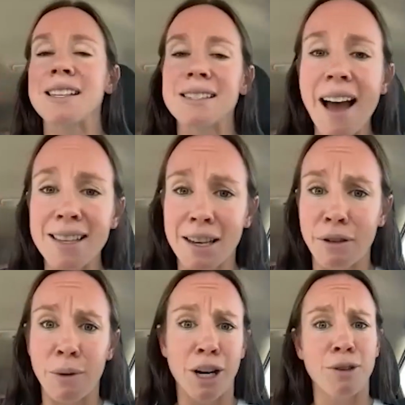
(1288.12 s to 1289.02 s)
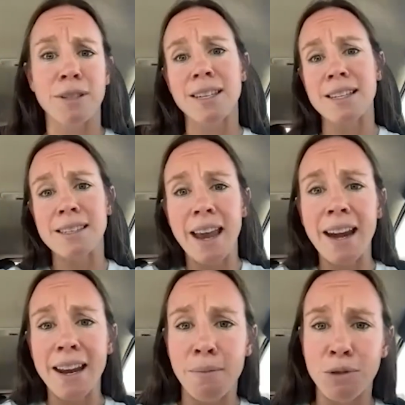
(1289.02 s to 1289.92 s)
signs everywhere. You see
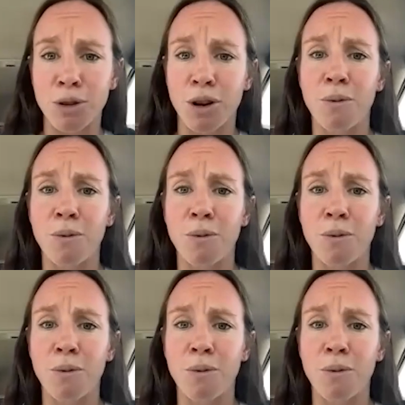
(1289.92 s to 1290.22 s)
stadiums,